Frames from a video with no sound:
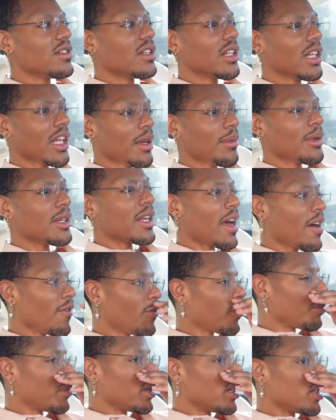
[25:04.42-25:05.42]
claiming that
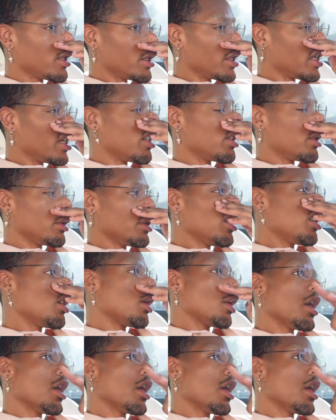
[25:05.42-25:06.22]
for me again.